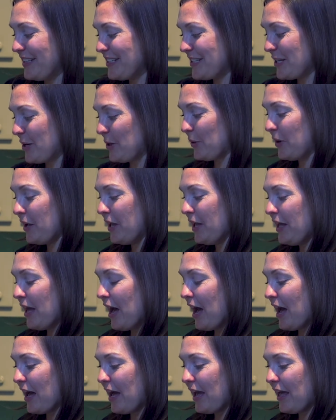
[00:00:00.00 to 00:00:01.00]
So
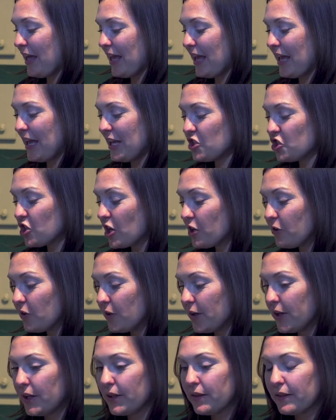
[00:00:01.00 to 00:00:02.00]
in
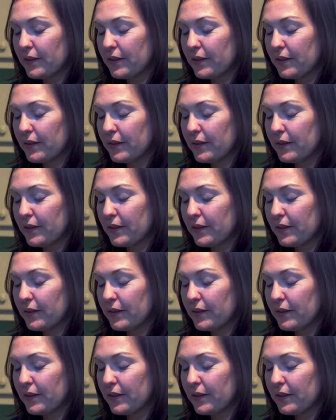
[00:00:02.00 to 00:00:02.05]
general,